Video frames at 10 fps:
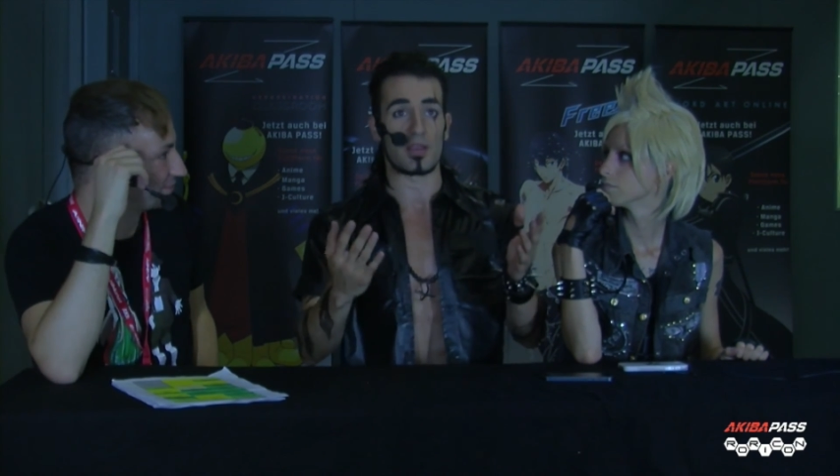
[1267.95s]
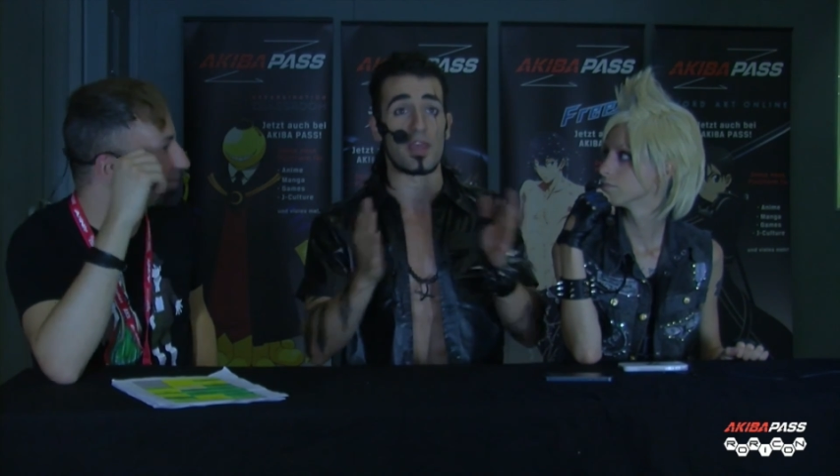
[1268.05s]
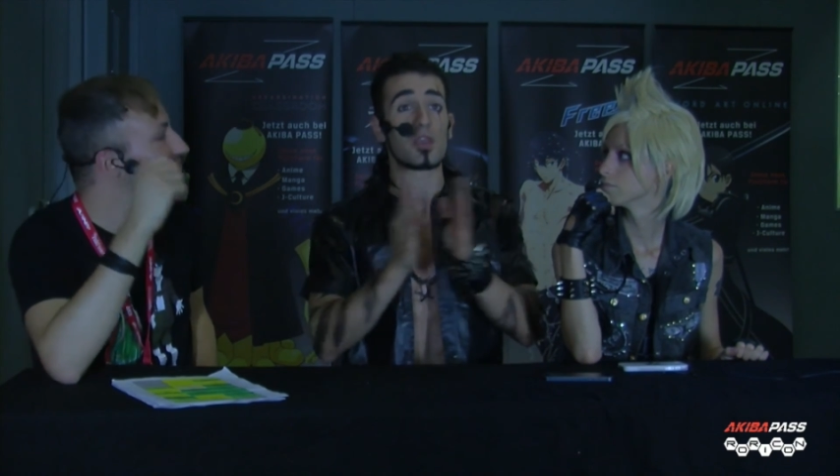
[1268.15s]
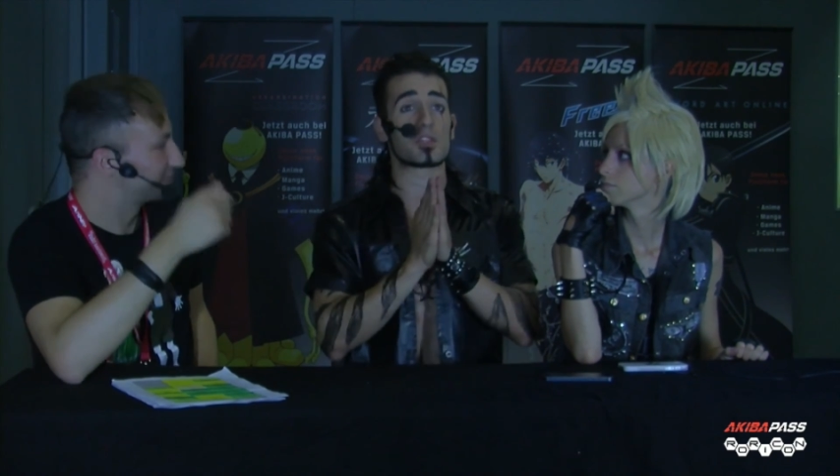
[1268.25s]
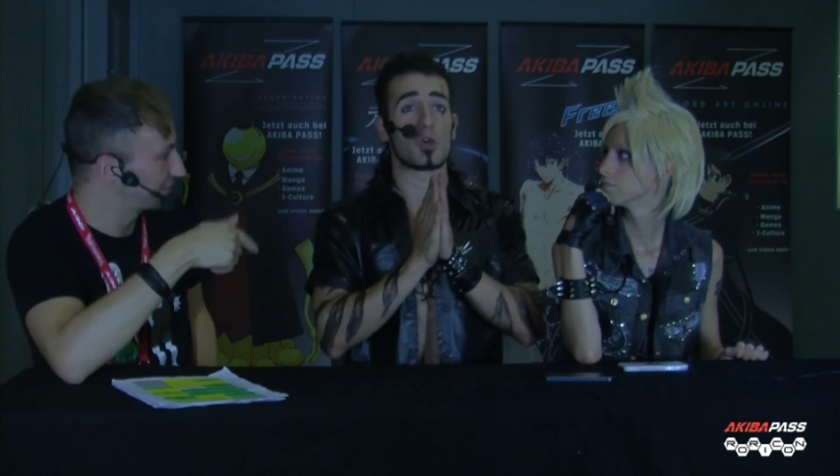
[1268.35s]

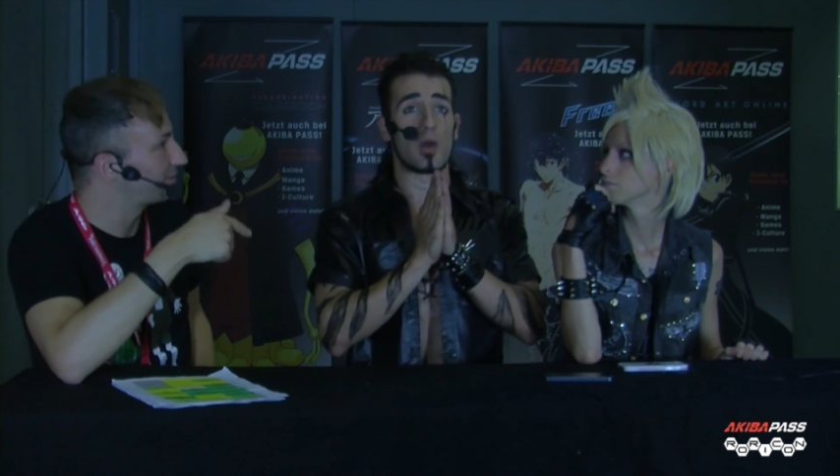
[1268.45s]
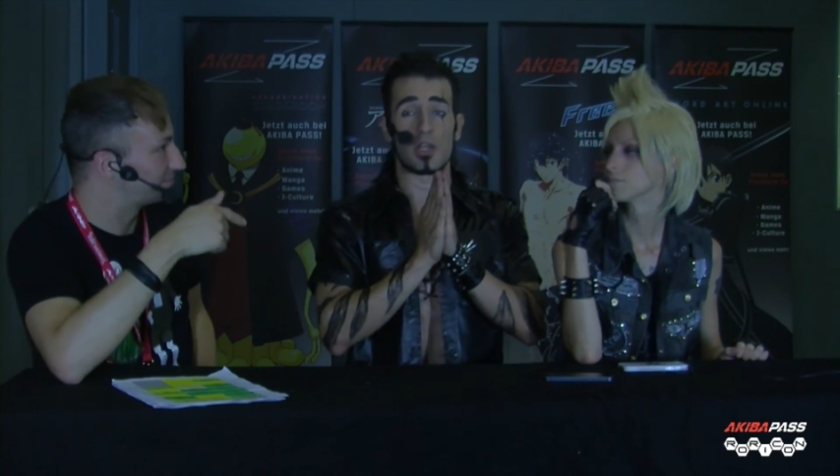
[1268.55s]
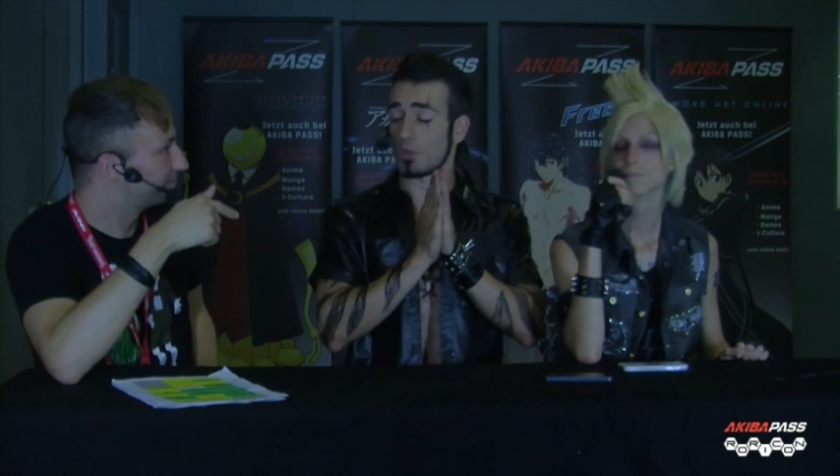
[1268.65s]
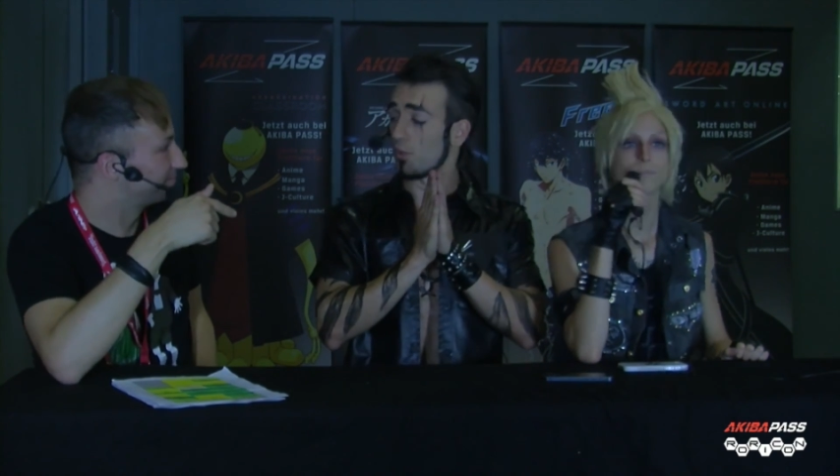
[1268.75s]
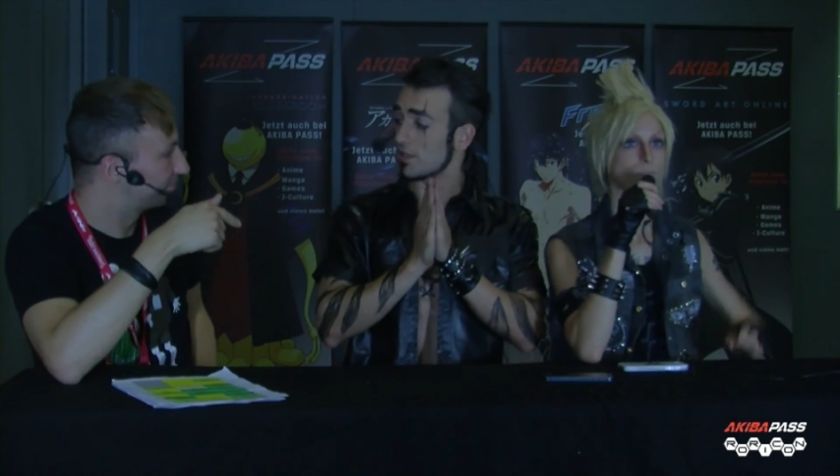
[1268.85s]
Thank you so
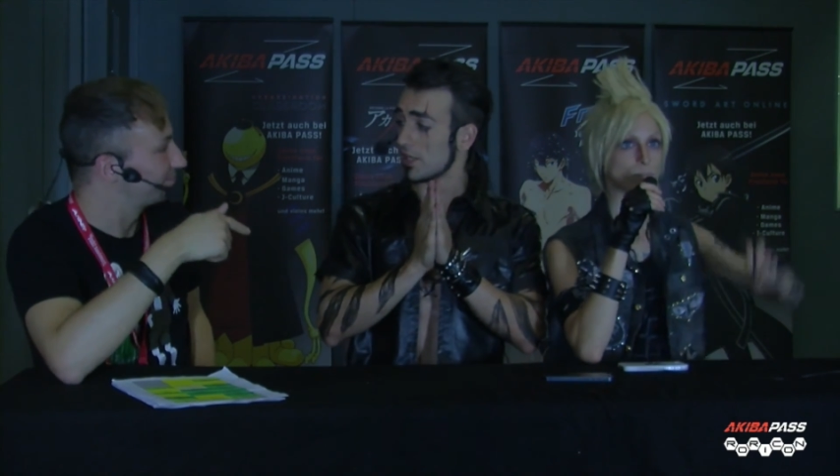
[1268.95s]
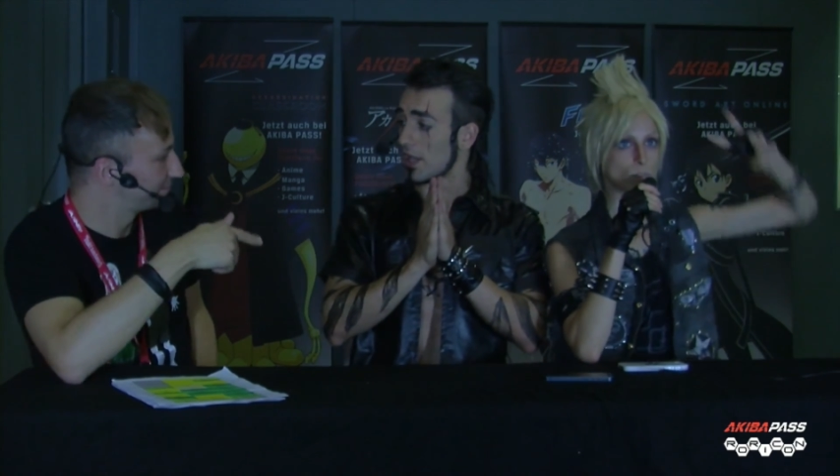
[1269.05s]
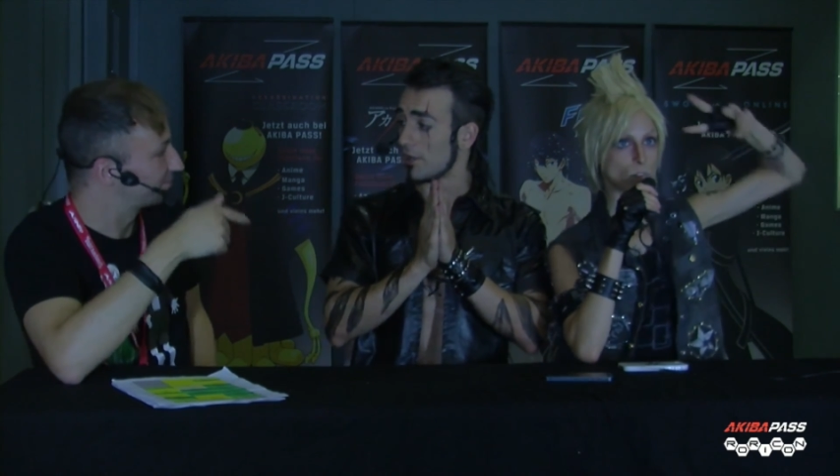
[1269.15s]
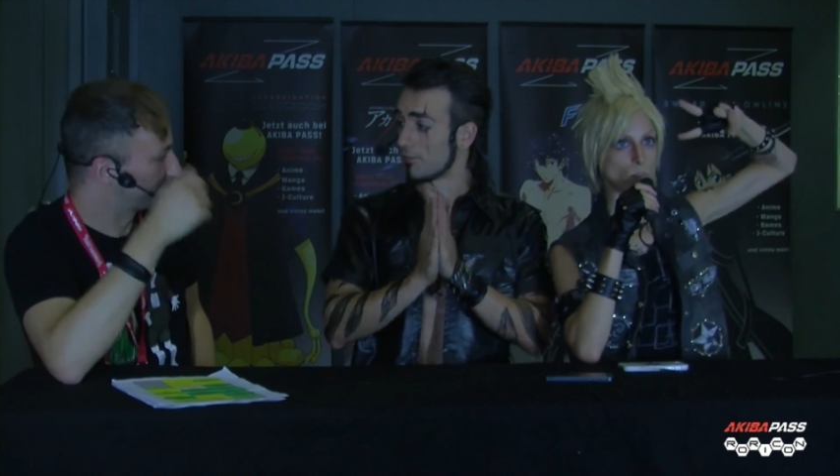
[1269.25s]
much once again.